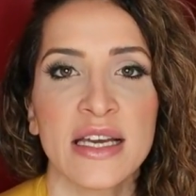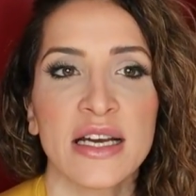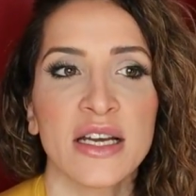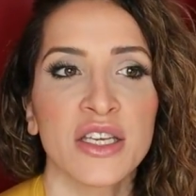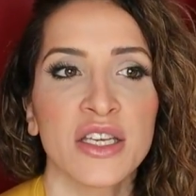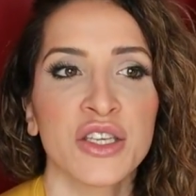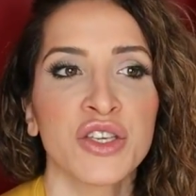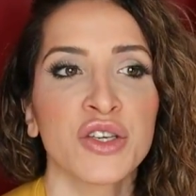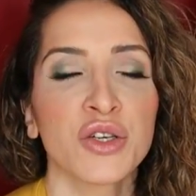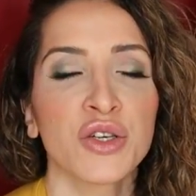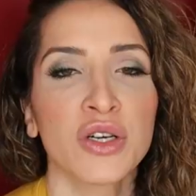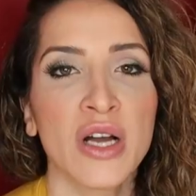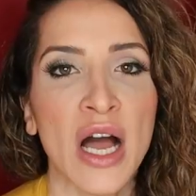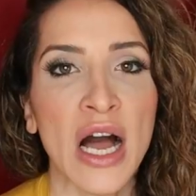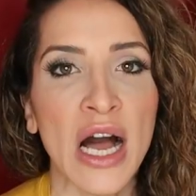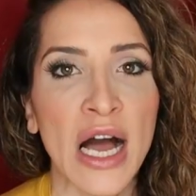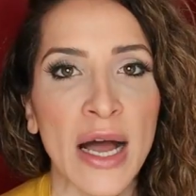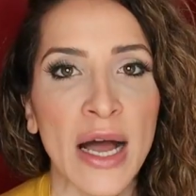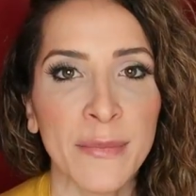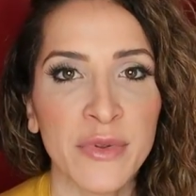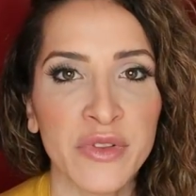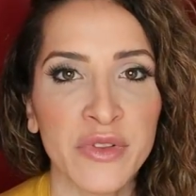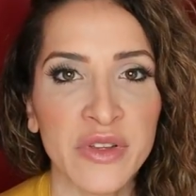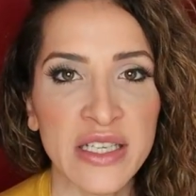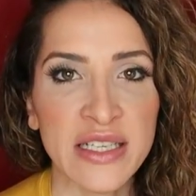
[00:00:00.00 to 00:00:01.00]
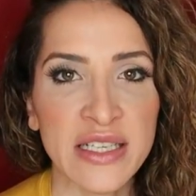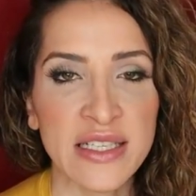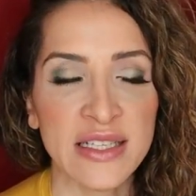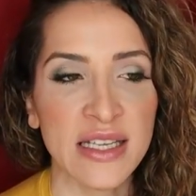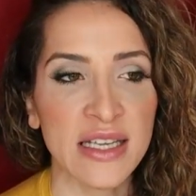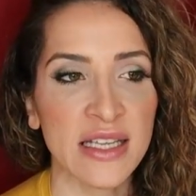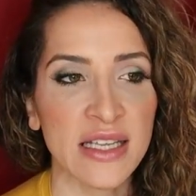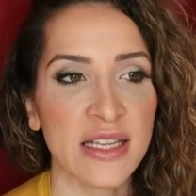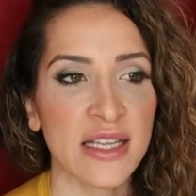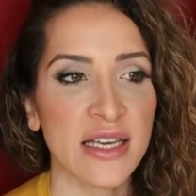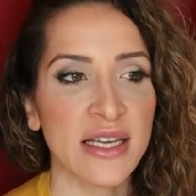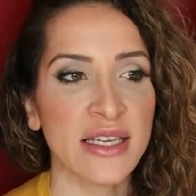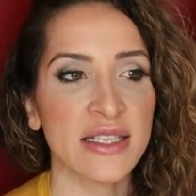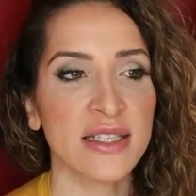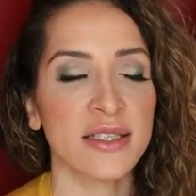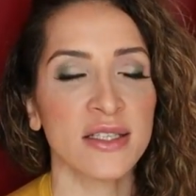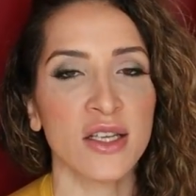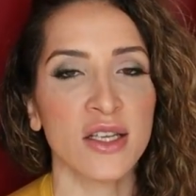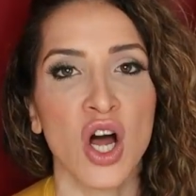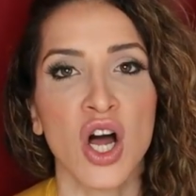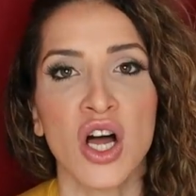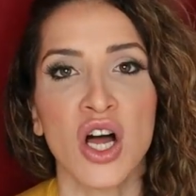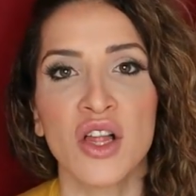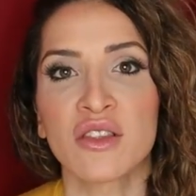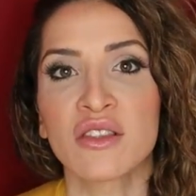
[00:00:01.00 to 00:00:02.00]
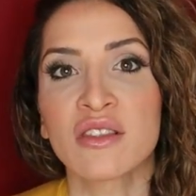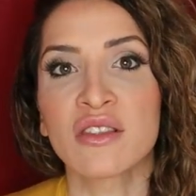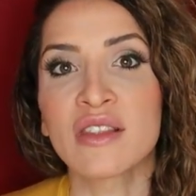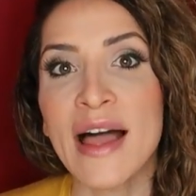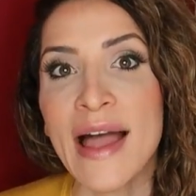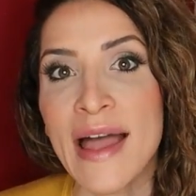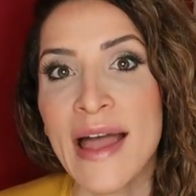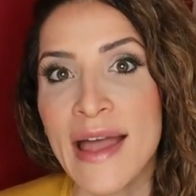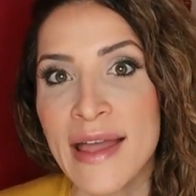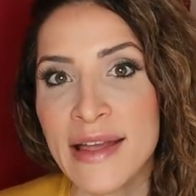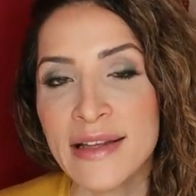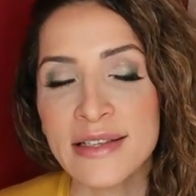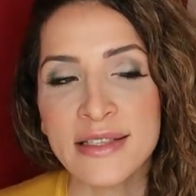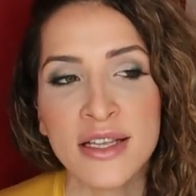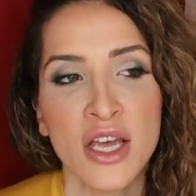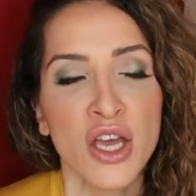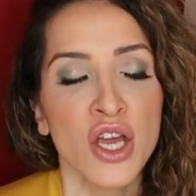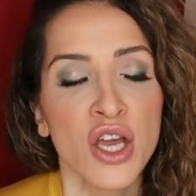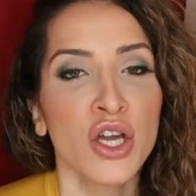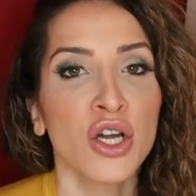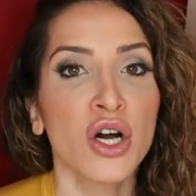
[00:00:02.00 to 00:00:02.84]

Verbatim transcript: you'll commonly see this on legs.